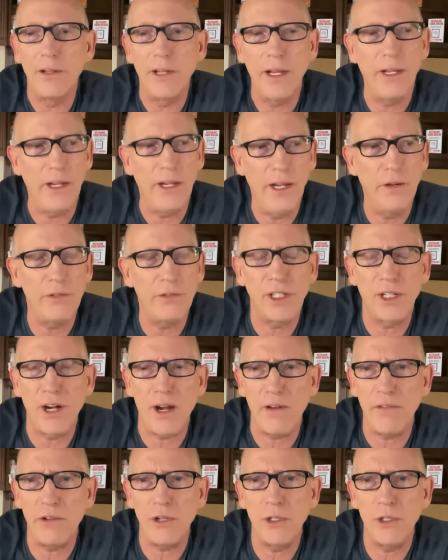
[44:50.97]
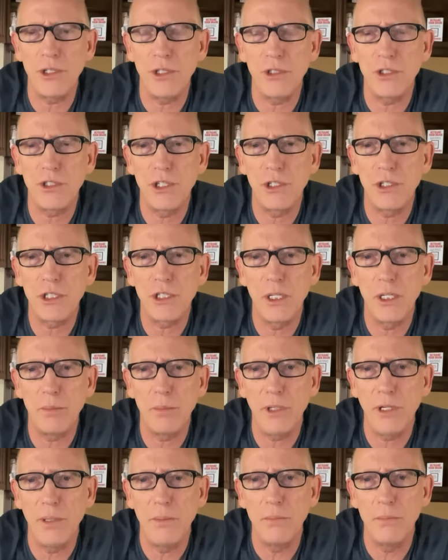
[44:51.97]
If the coverage is just
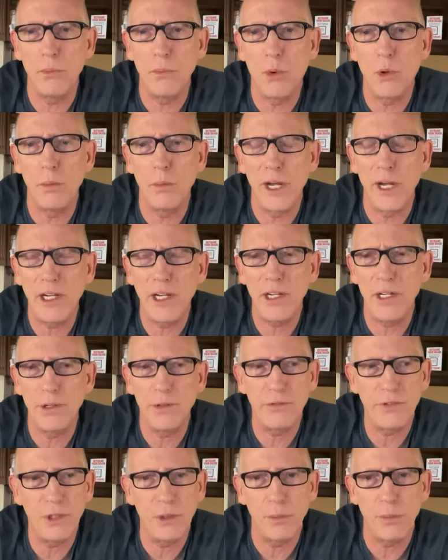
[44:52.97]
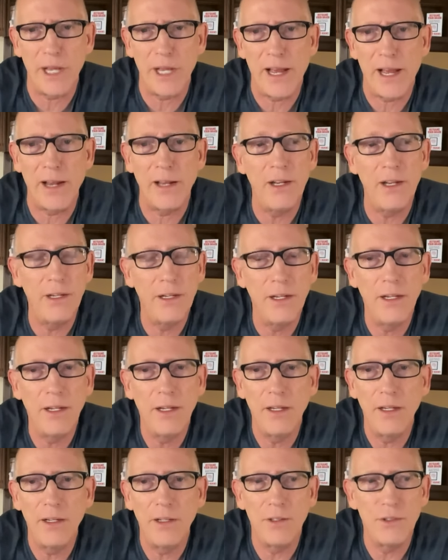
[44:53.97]
going to be more making you feel bad,
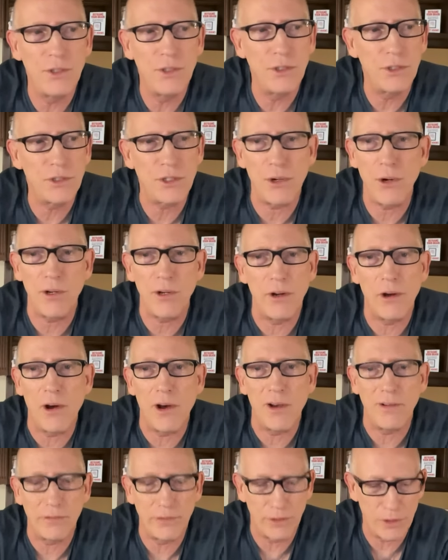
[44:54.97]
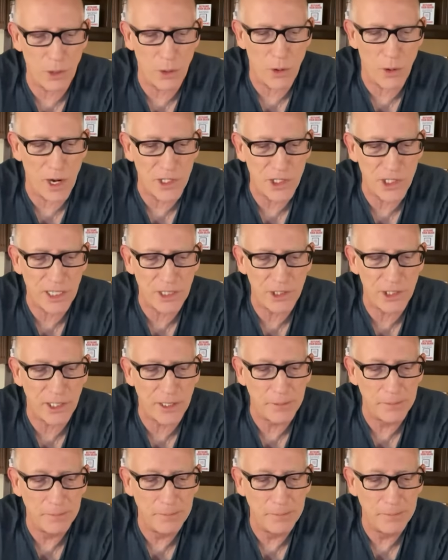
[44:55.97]
just turn it off. Don't watch that shit.